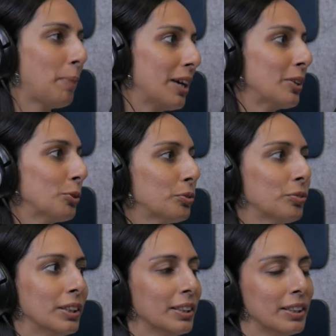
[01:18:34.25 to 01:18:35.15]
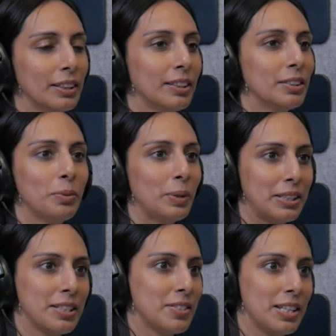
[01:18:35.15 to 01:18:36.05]
part of the
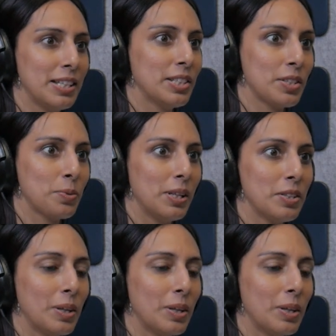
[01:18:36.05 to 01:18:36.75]
way things change as well.